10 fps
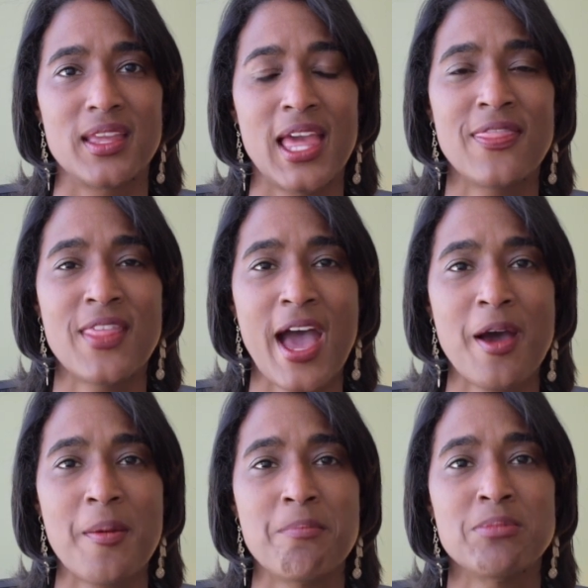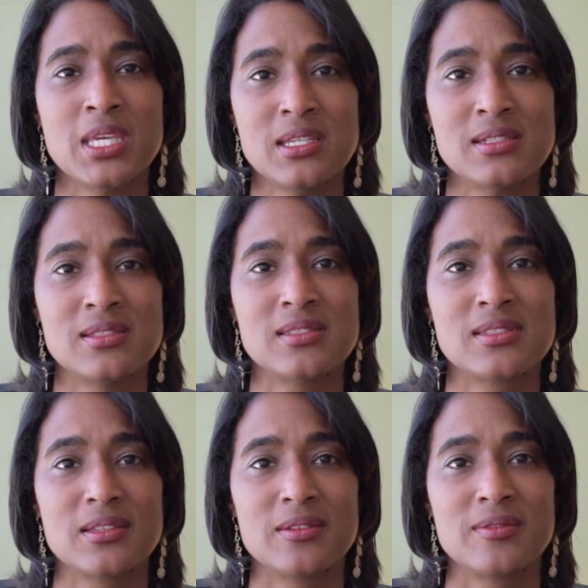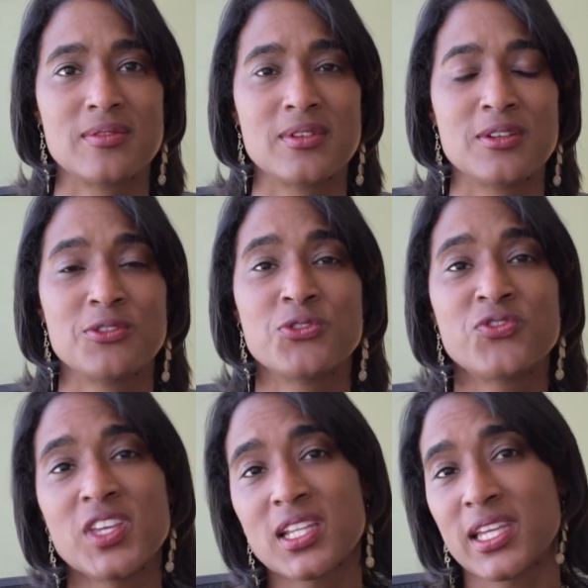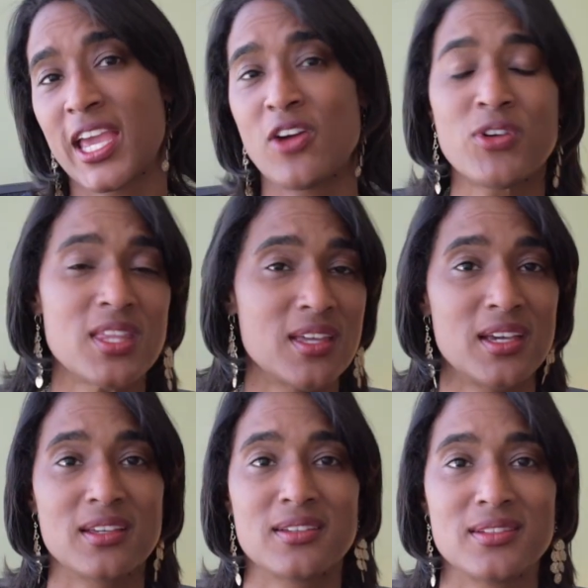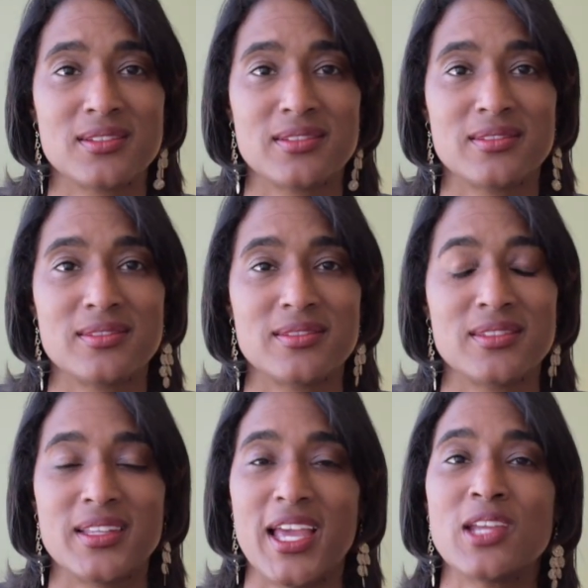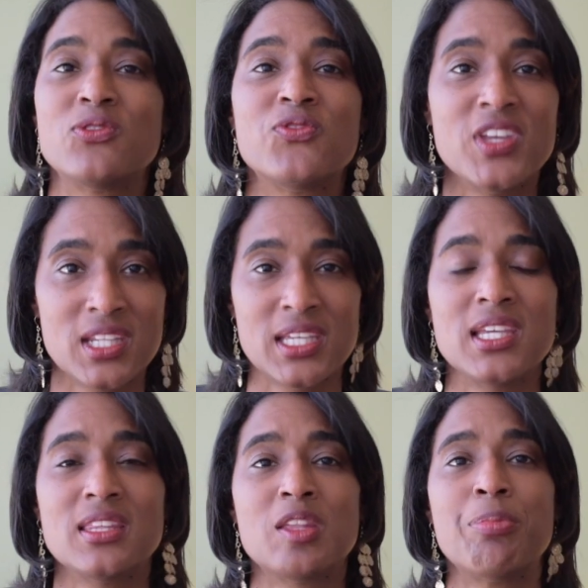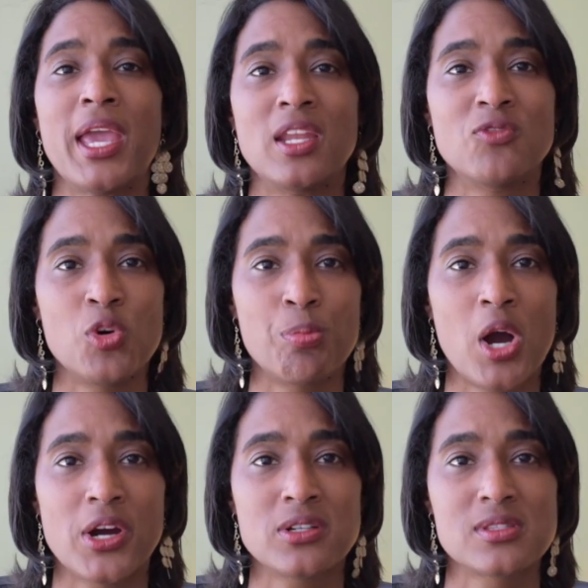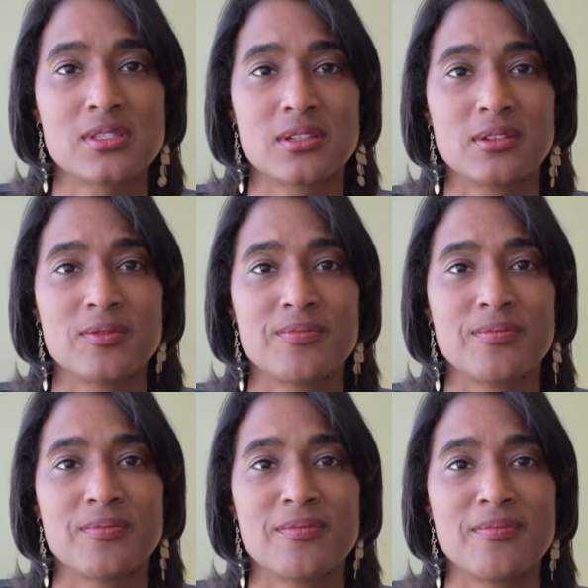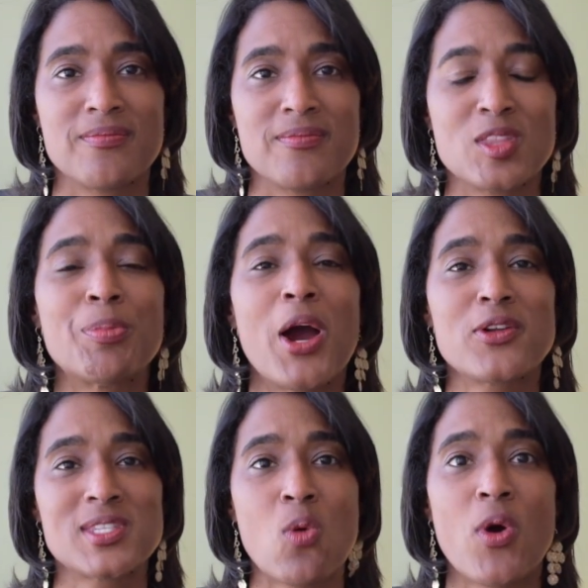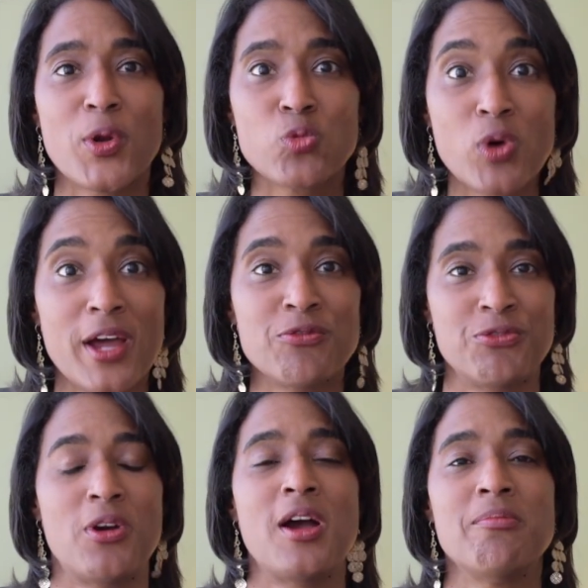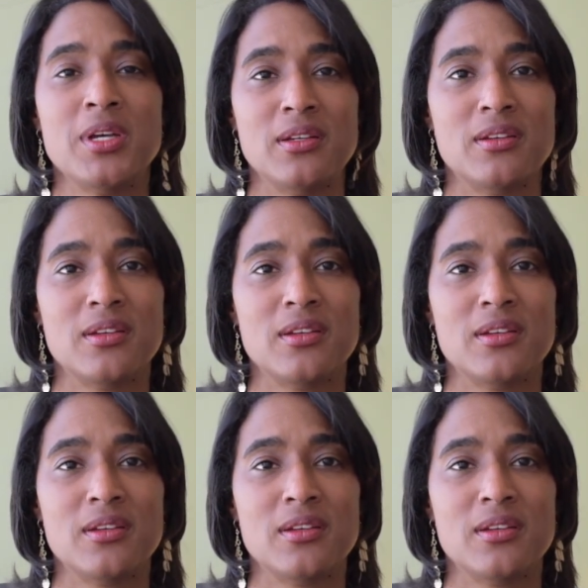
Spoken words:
And that means feeling everything and feeling the painful parts, the parts I want to run from,